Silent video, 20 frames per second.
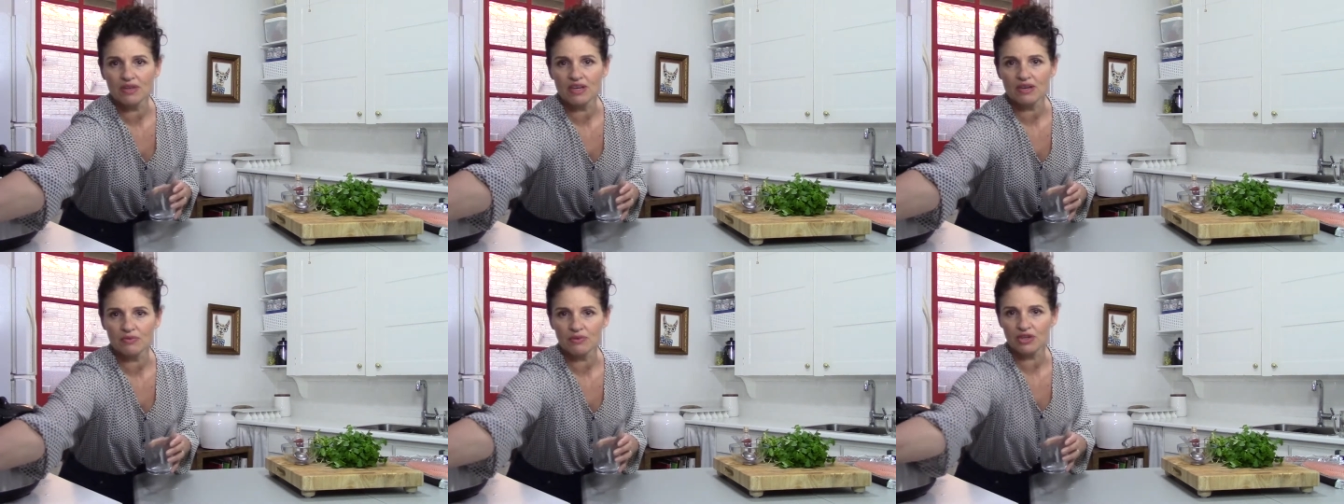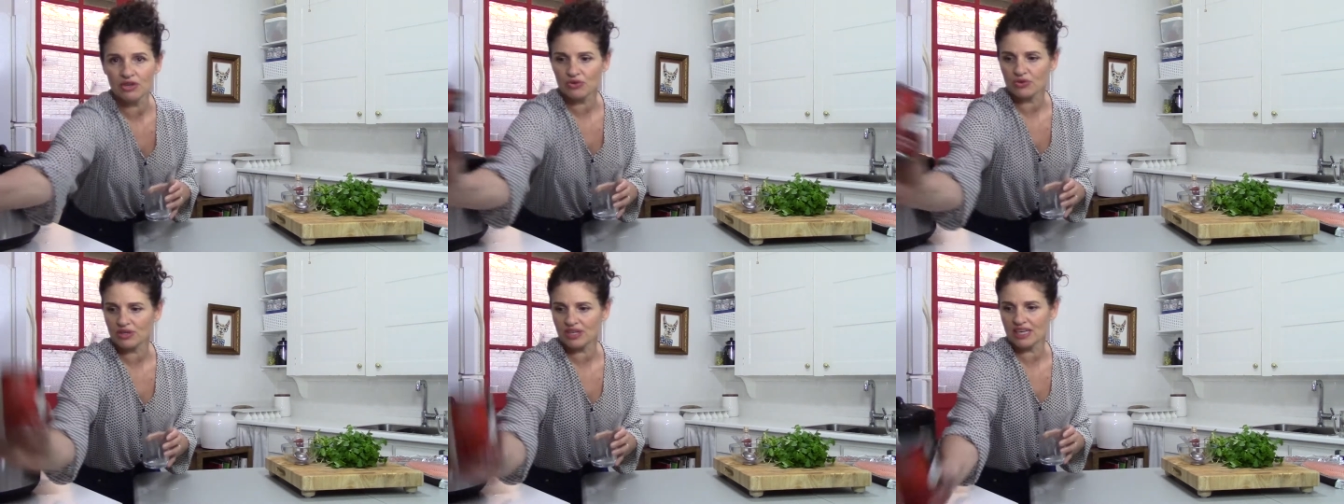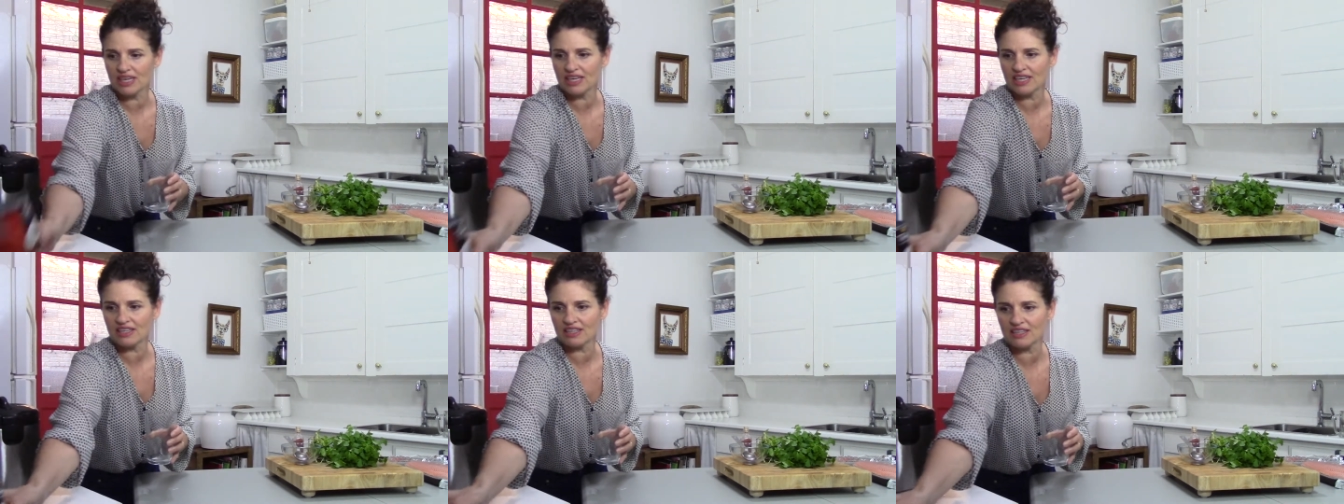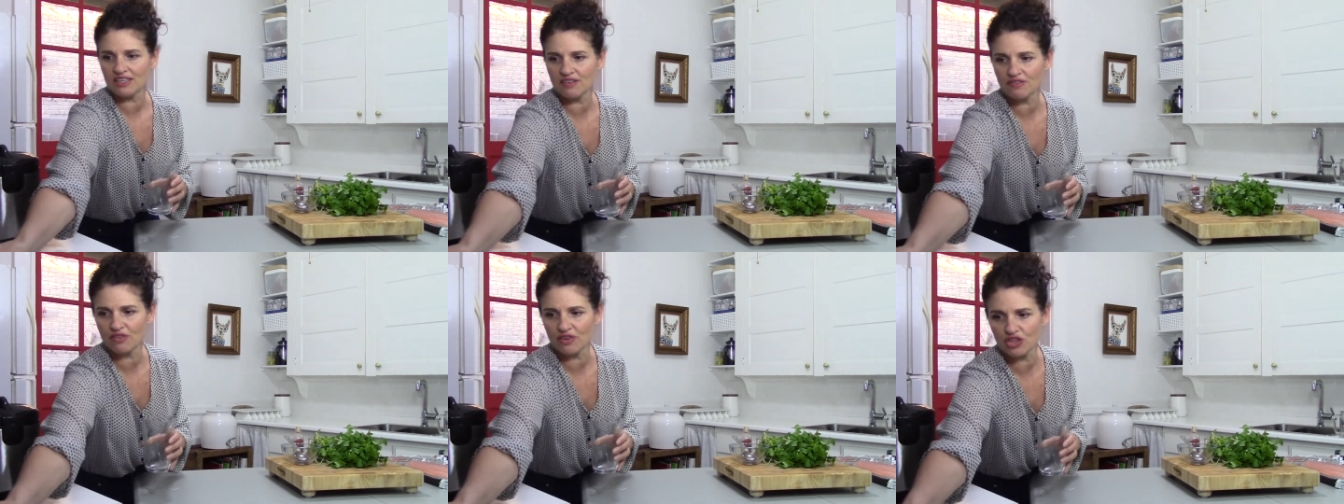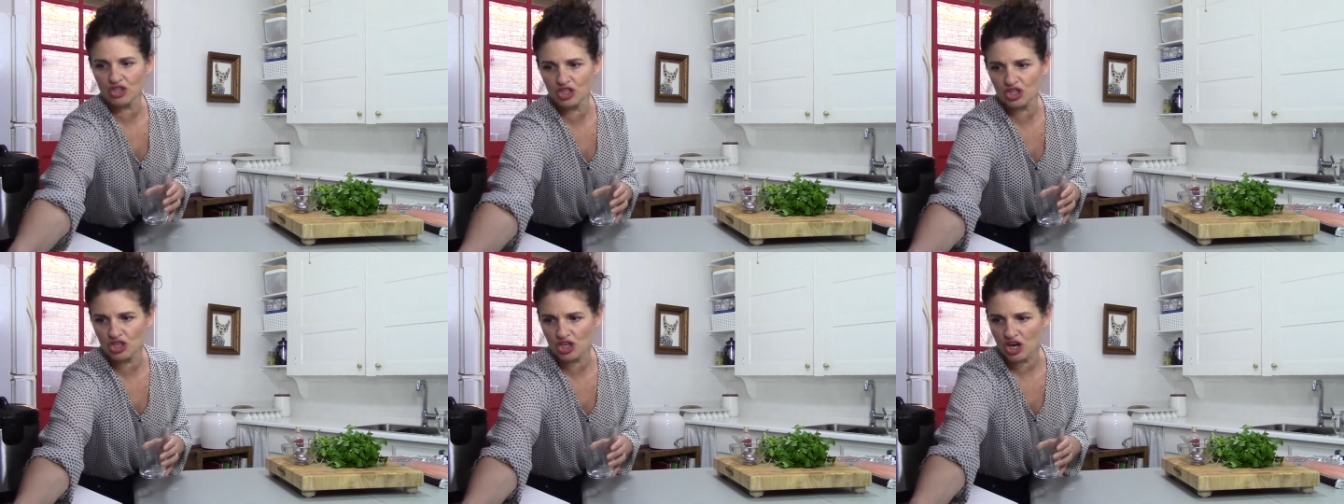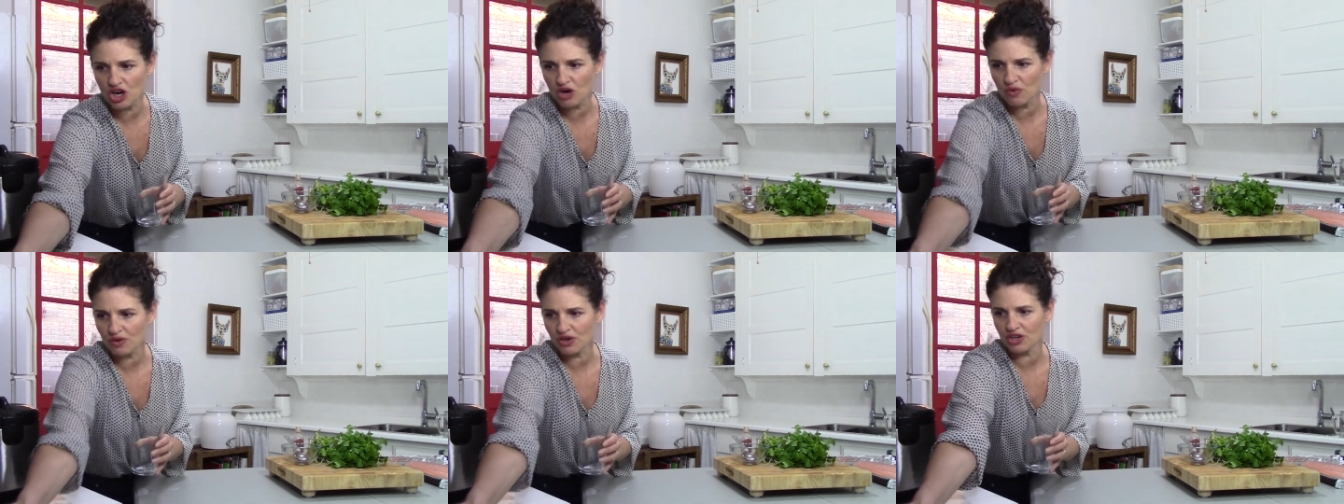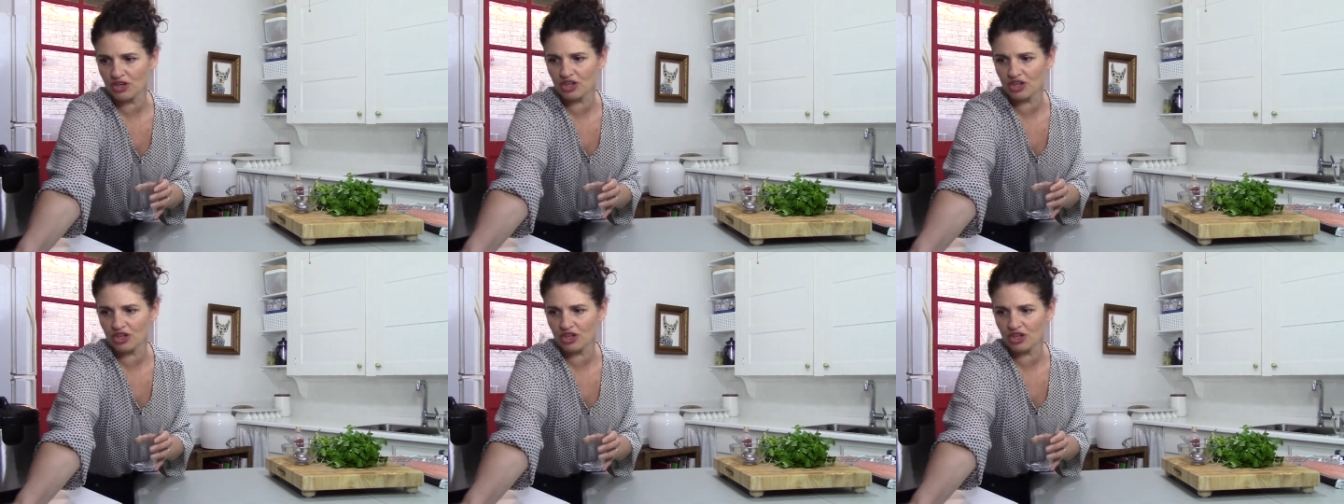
We don't need it for the show. I'm gonna